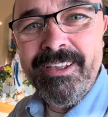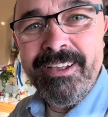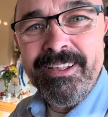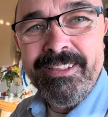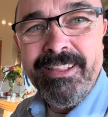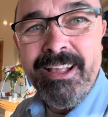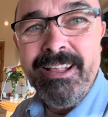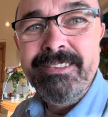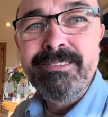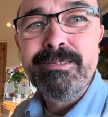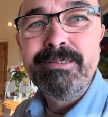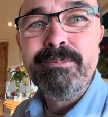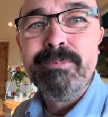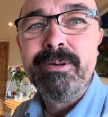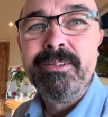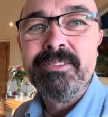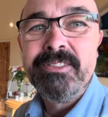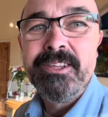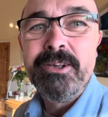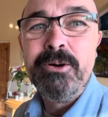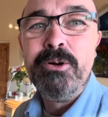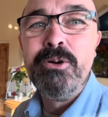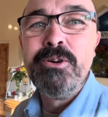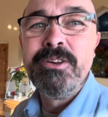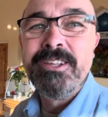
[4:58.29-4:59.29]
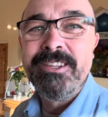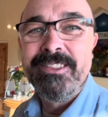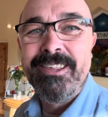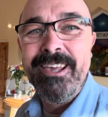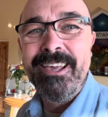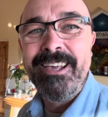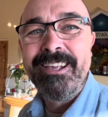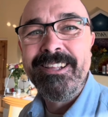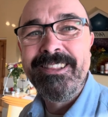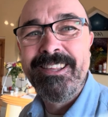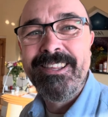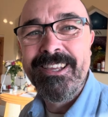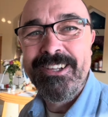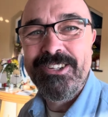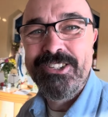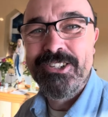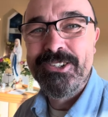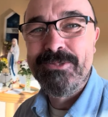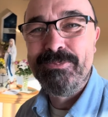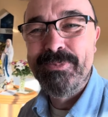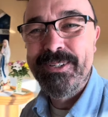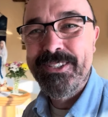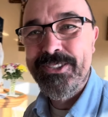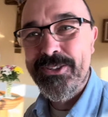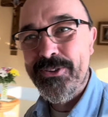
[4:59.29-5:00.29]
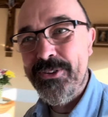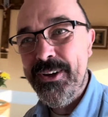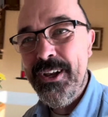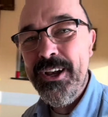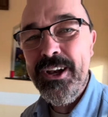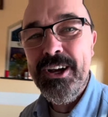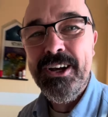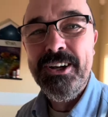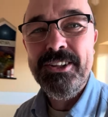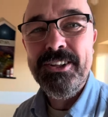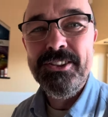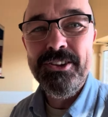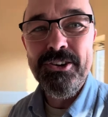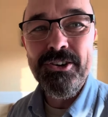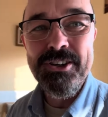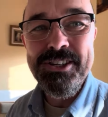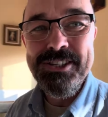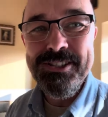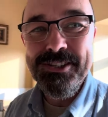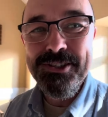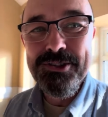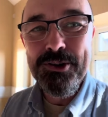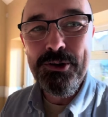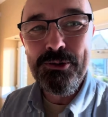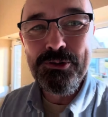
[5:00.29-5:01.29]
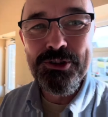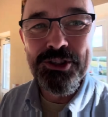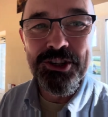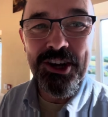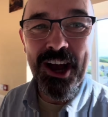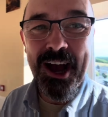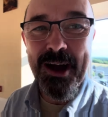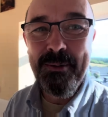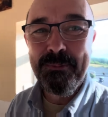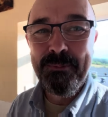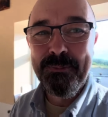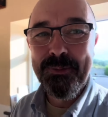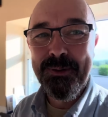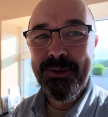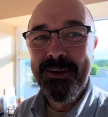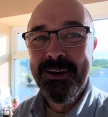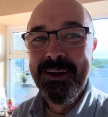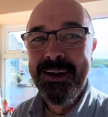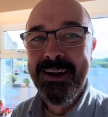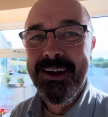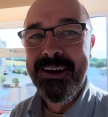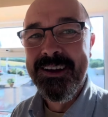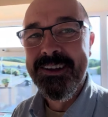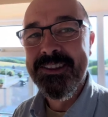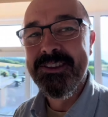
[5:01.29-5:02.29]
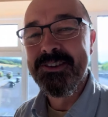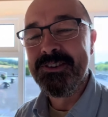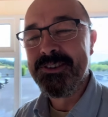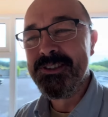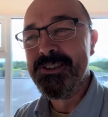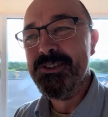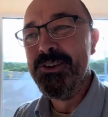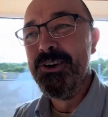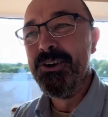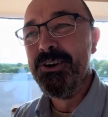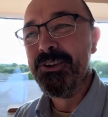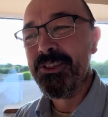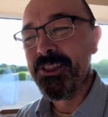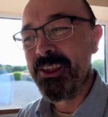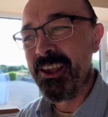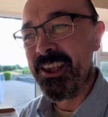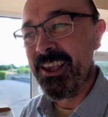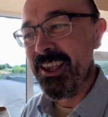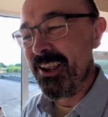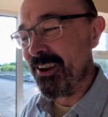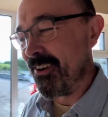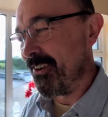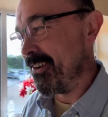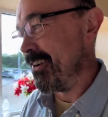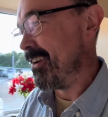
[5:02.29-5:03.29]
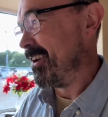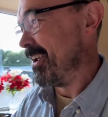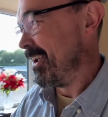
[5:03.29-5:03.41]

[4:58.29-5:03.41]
That's about the only thing that you'll be doing. There is no shop. There is nothing here.